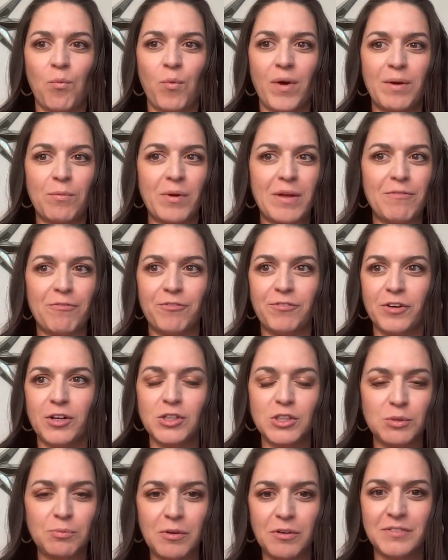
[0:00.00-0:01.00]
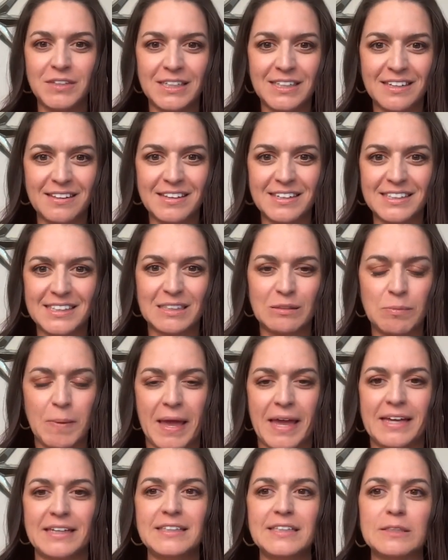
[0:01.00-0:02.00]
when we first moved into this
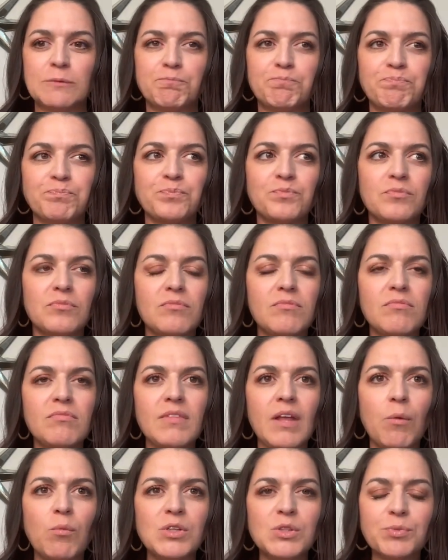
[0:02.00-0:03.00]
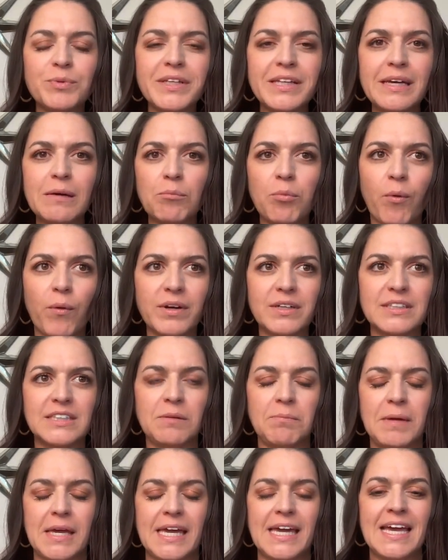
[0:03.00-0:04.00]
space, was really important to
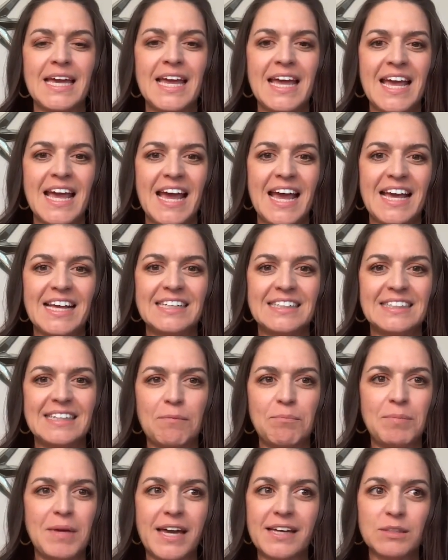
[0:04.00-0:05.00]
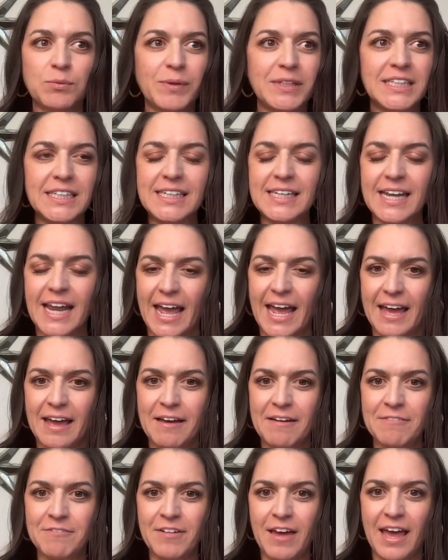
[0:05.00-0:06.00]
me is because we didn't
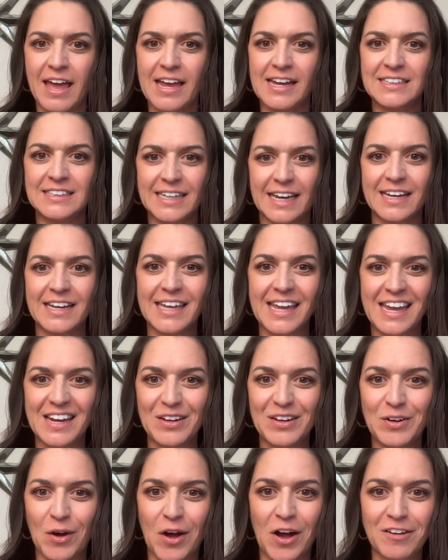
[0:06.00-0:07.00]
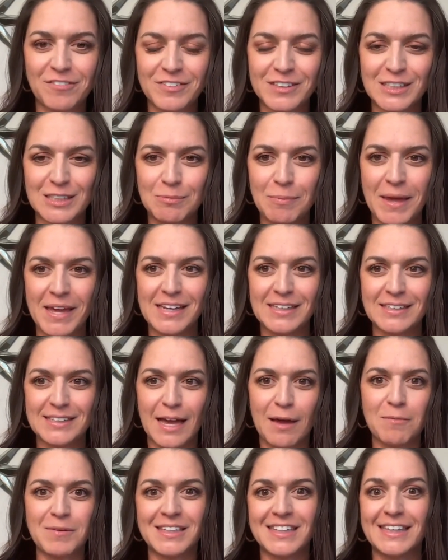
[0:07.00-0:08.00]
have a dedicated office space.
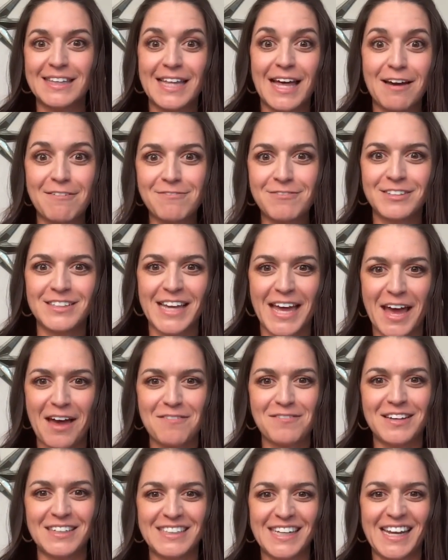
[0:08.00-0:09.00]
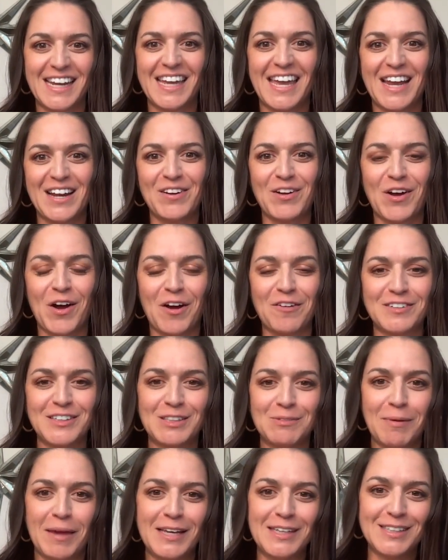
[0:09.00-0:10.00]
I would love to have a dedicated office
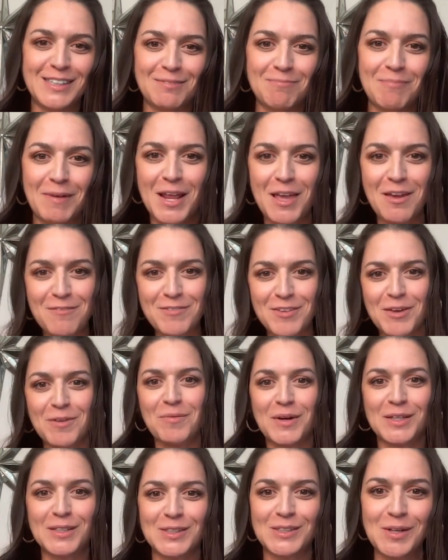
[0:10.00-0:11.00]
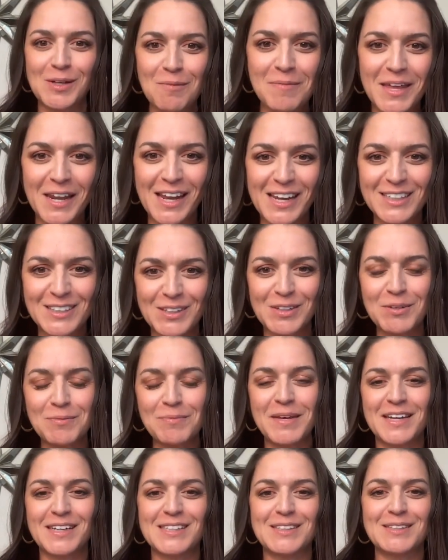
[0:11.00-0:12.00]
space. And many of you would assume that I do
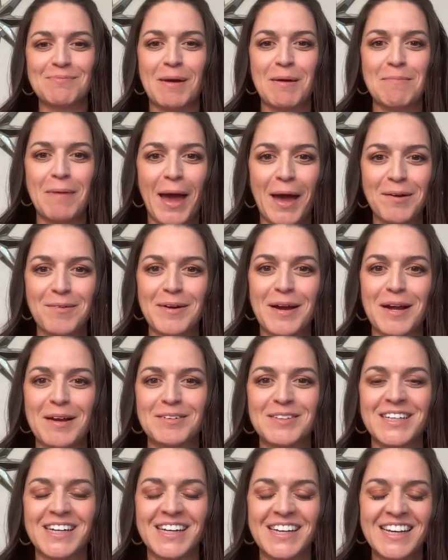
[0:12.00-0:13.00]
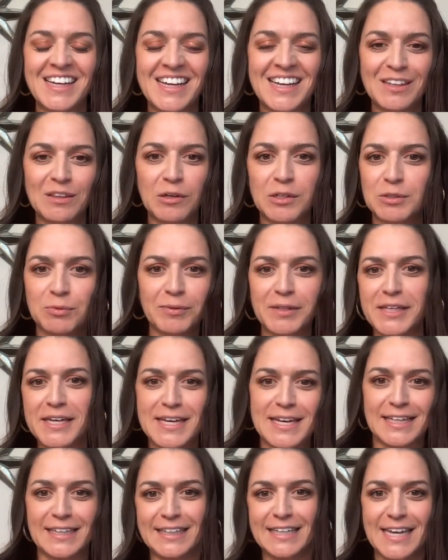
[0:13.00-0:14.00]
because my background looks really
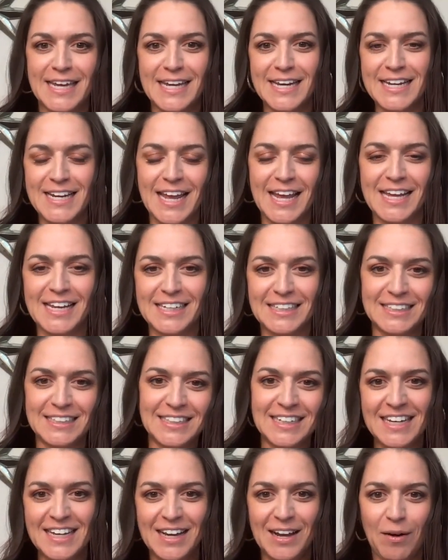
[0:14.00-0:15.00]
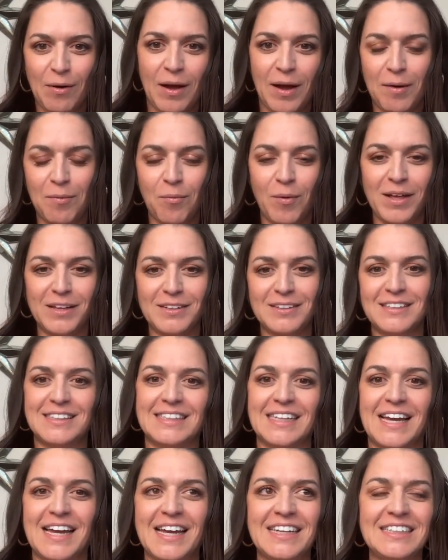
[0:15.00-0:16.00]
clean and well
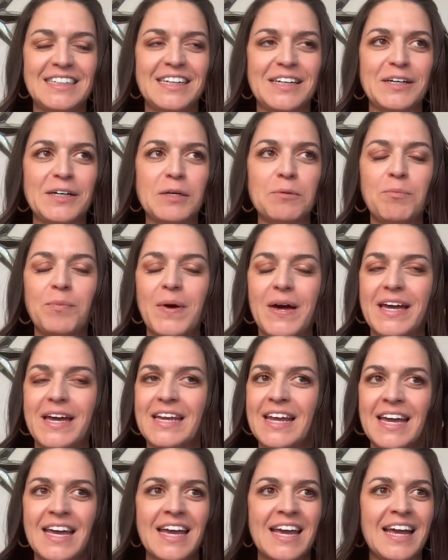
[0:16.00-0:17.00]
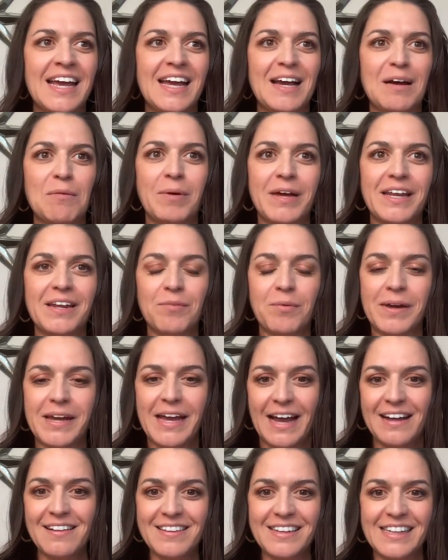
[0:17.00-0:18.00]
designed here. But in
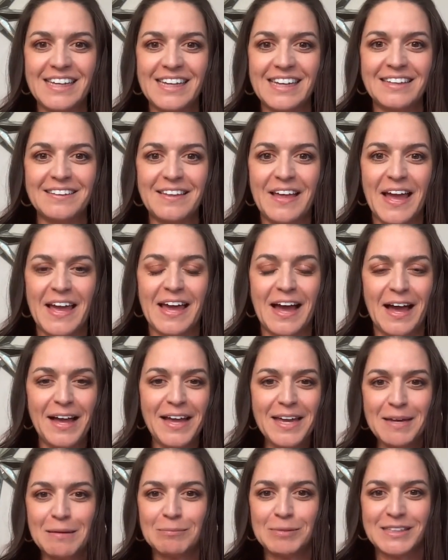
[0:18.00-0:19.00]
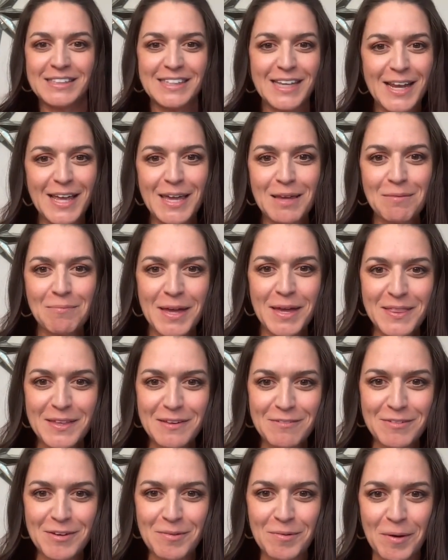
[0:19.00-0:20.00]
reality, like, I am sitting in my
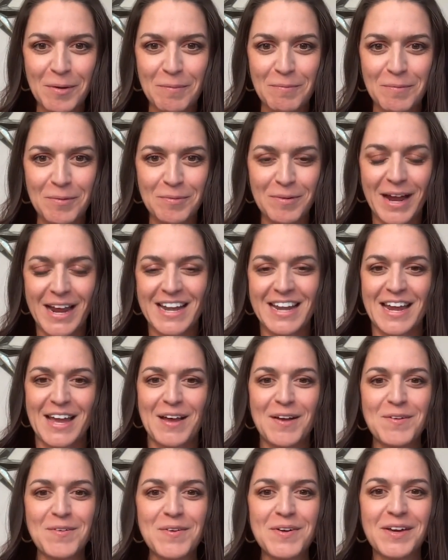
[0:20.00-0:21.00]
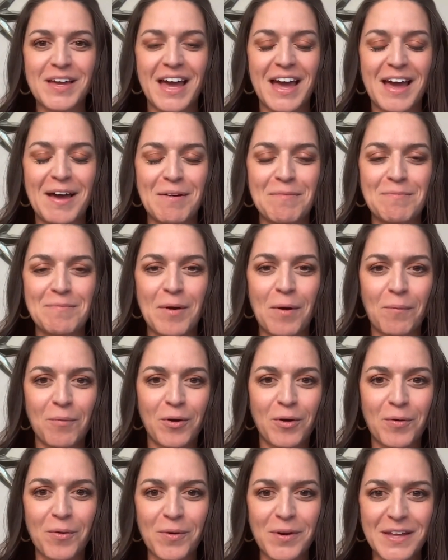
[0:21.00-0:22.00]
living room right now,
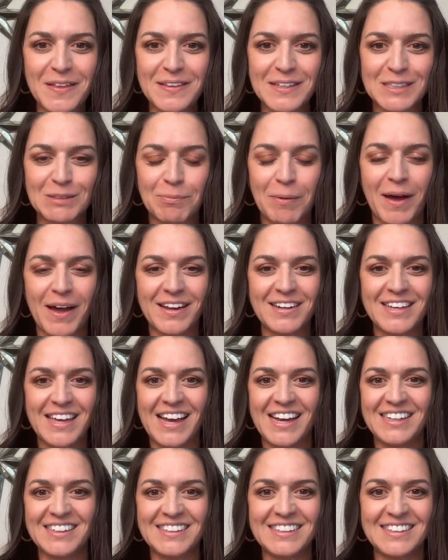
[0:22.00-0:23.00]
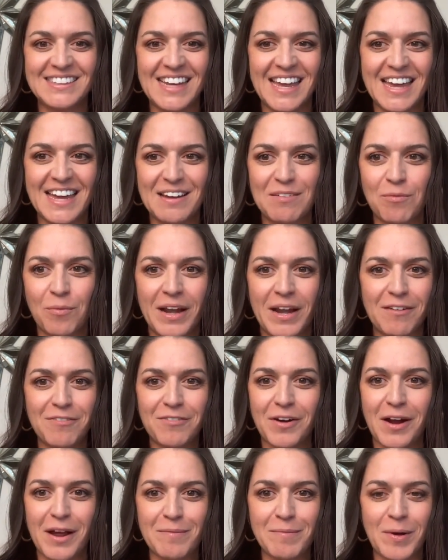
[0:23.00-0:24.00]
recording this podcast. And
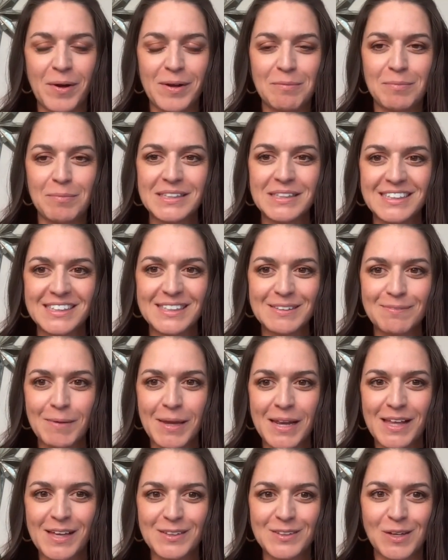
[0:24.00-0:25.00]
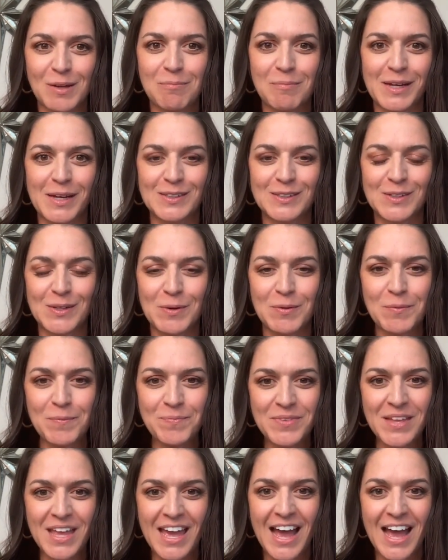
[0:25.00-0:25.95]
whenever I'm on business meetings on my Zoom,